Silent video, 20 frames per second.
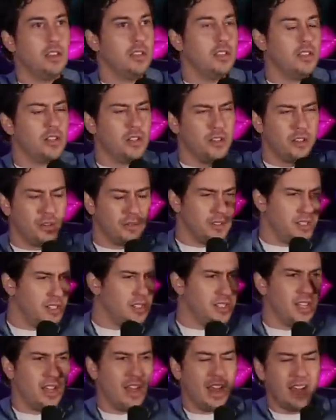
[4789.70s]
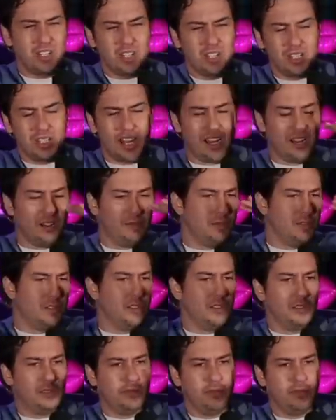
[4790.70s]
you know, there were these times I just had a
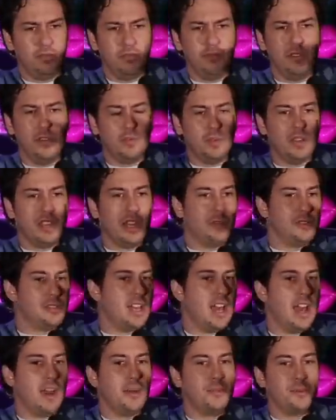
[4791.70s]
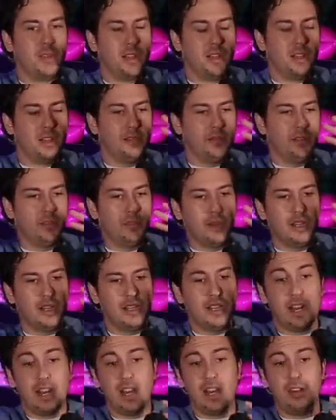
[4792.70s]
real, you know, when that was happening with my
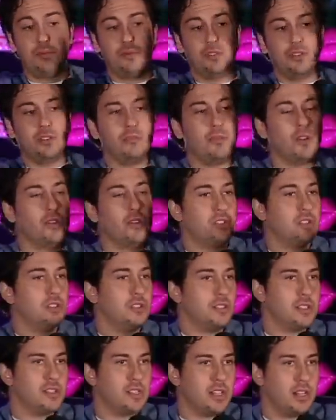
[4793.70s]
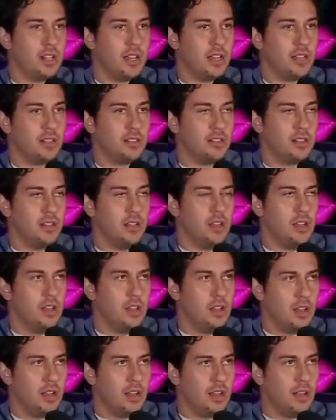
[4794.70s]
dad, I had a real emotional disconnect.
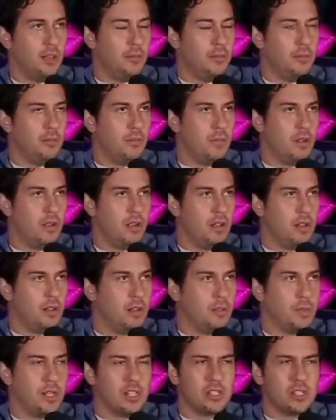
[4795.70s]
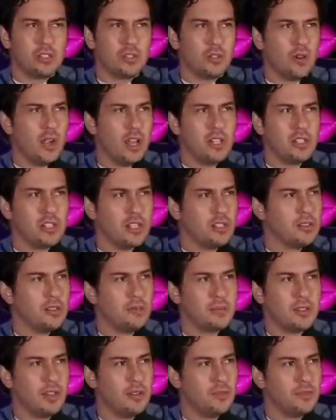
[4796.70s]
Um, but it's strange how
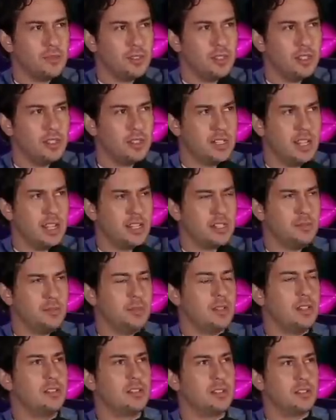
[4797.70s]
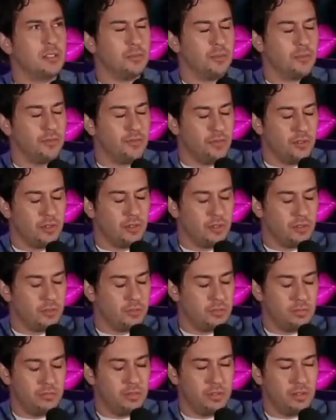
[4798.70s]
sometimes it takes me into perform,
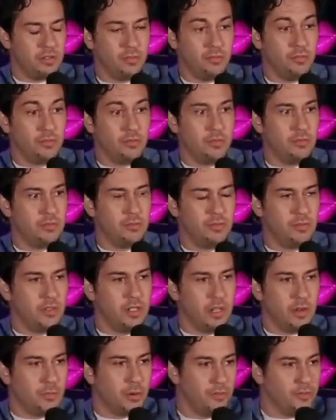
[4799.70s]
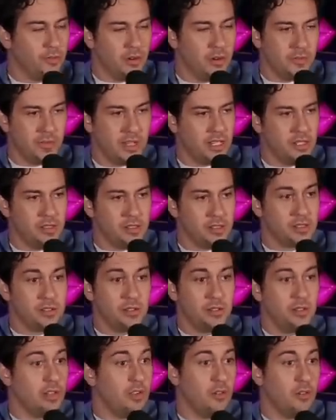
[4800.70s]
uh, you know, performing in the
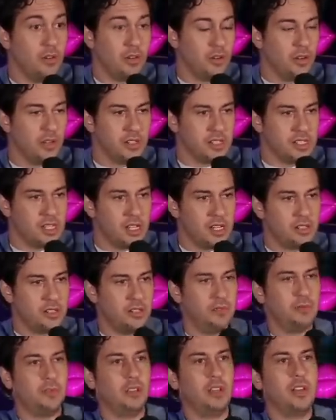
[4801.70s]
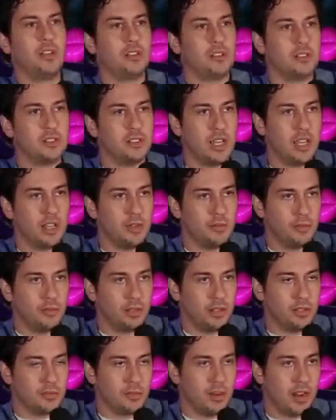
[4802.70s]
studio or on stage to really understand what
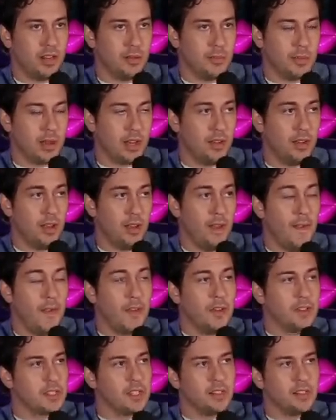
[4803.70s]
I was writing about. It's